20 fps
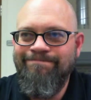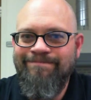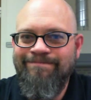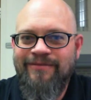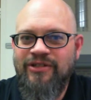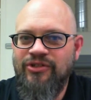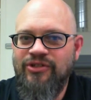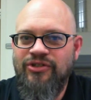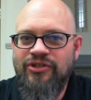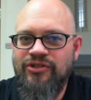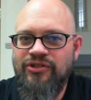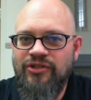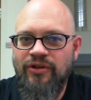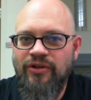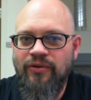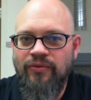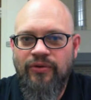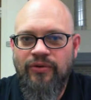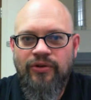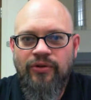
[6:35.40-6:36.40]
There's just
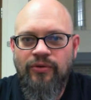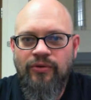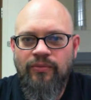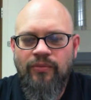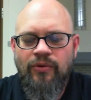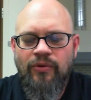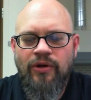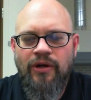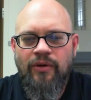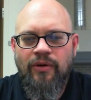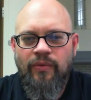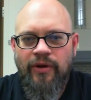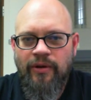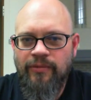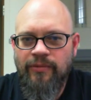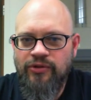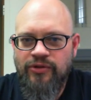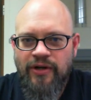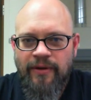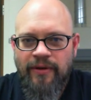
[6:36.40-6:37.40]
no room. We
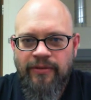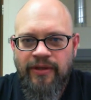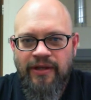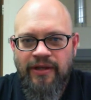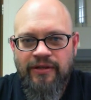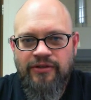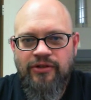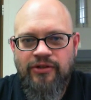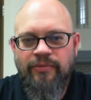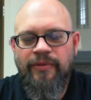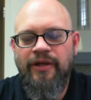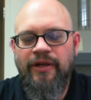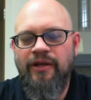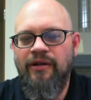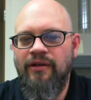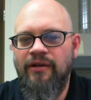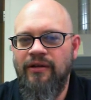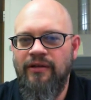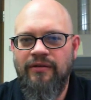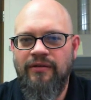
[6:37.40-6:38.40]
almost dropped the
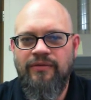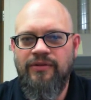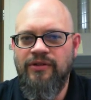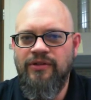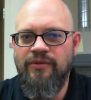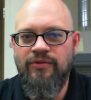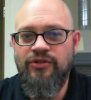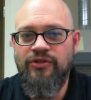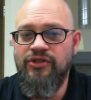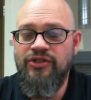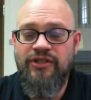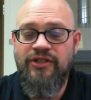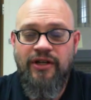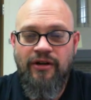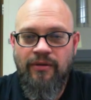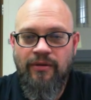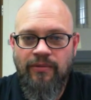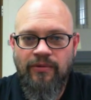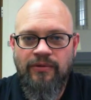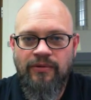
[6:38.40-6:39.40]
instrument. It was just
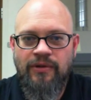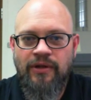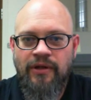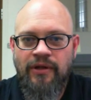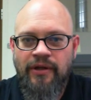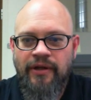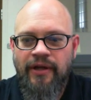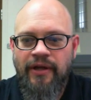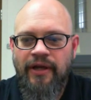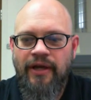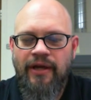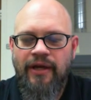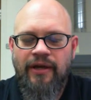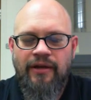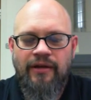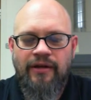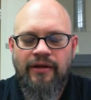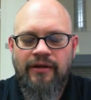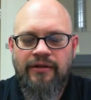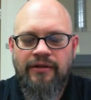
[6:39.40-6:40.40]
terrible.
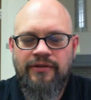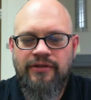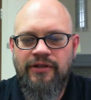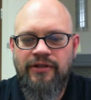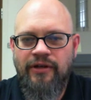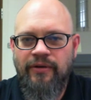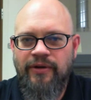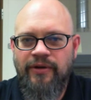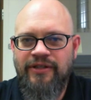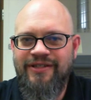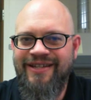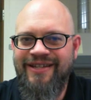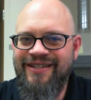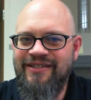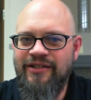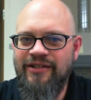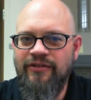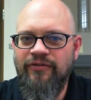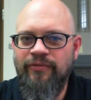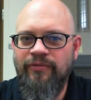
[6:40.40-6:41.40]
And so it's
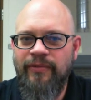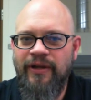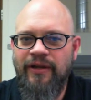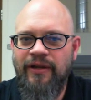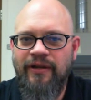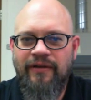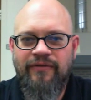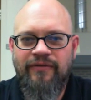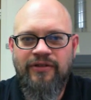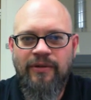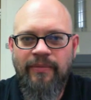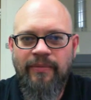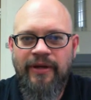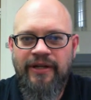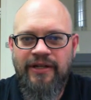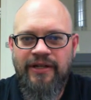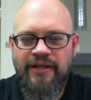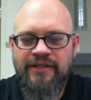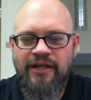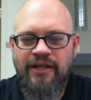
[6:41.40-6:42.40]
easier for me, if
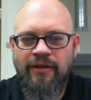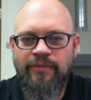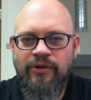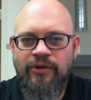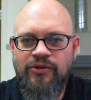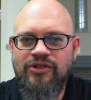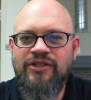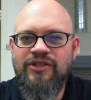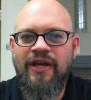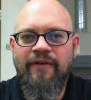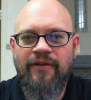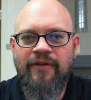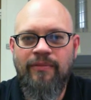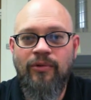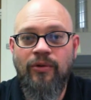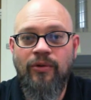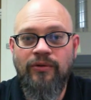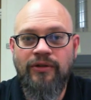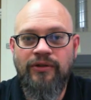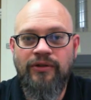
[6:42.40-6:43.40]
somebody does help you, just have them
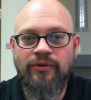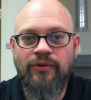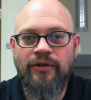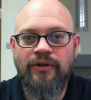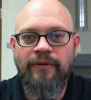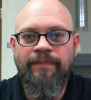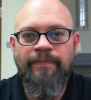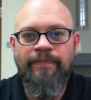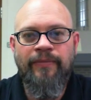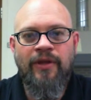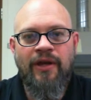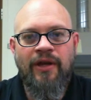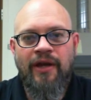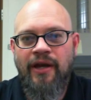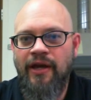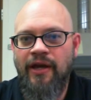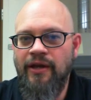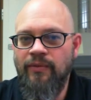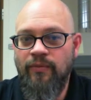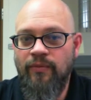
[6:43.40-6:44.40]
hold the door.
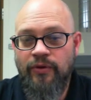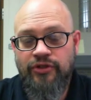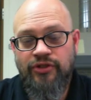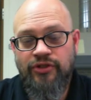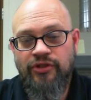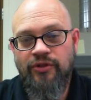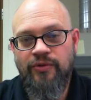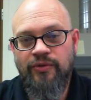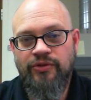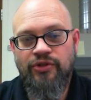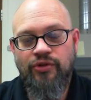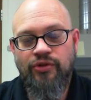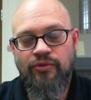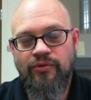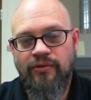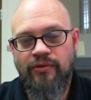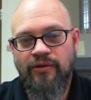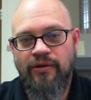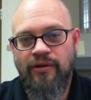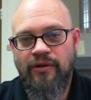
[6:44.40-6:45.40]
And what you do is you
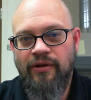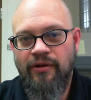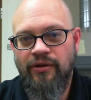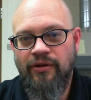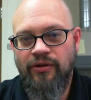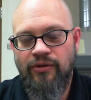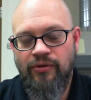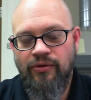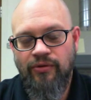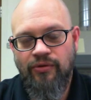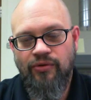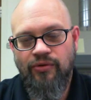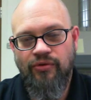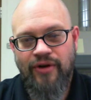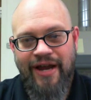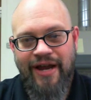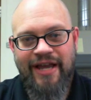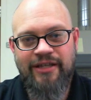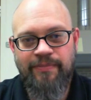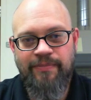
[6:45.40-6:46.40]

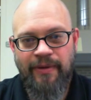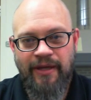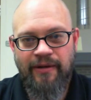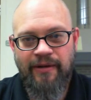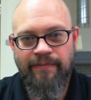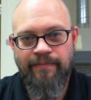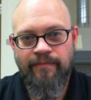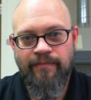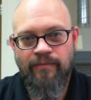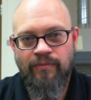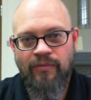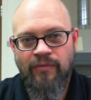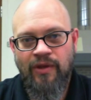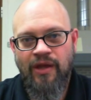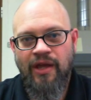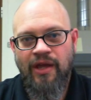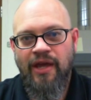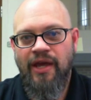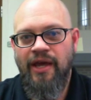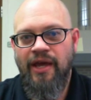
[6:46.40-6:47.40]
grasp it
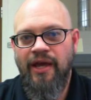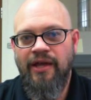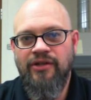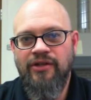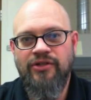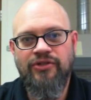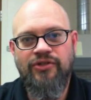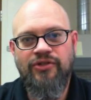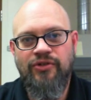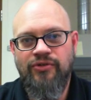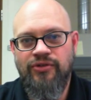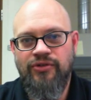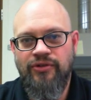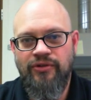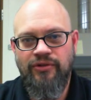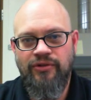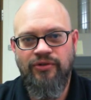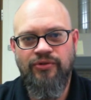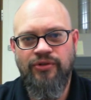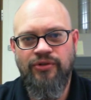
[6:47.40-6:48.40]
and just use
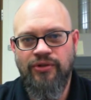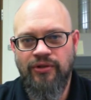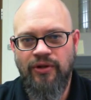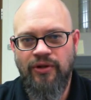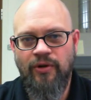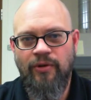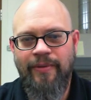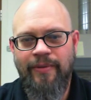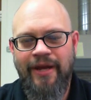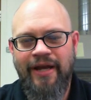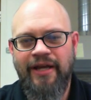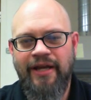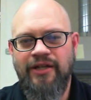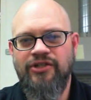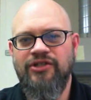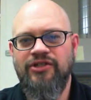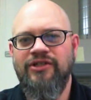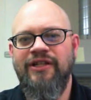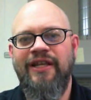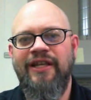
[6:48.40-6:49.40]
your lower back and
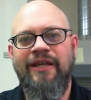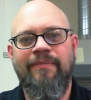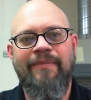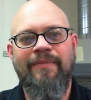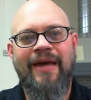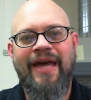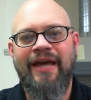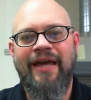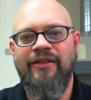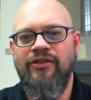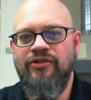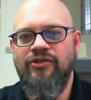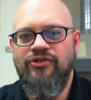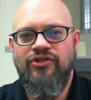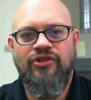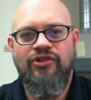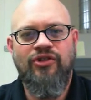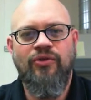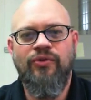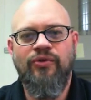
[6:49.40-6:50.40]
just lean back.
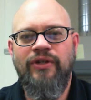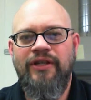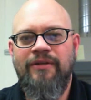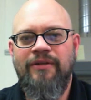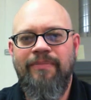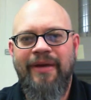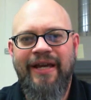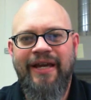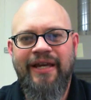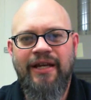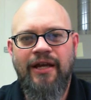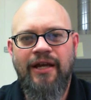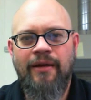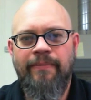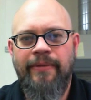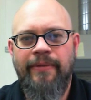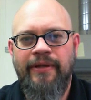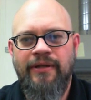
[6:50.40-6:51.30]
You don't need to pick it up.